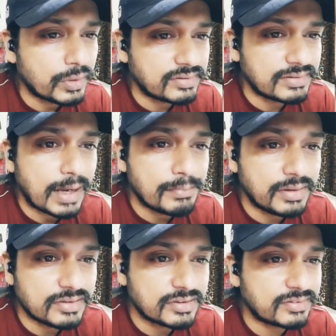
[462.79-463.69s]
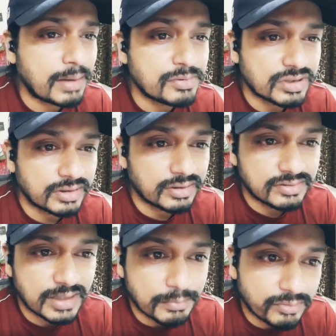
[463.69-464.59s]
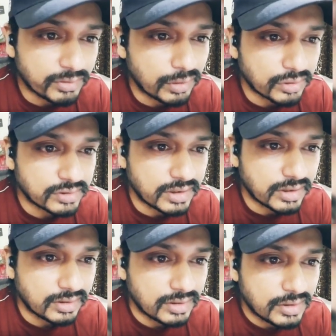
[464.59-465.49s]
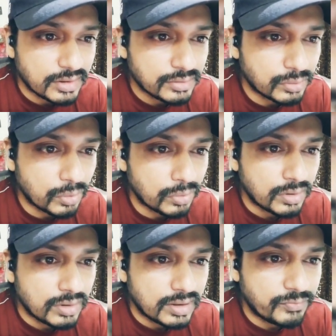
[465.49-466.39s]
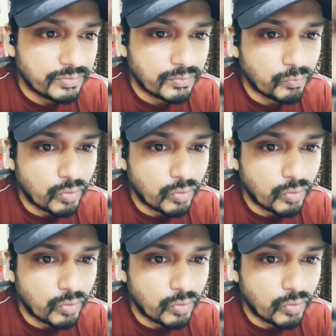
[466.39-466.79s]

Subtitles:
establishing a stable velocity. So if we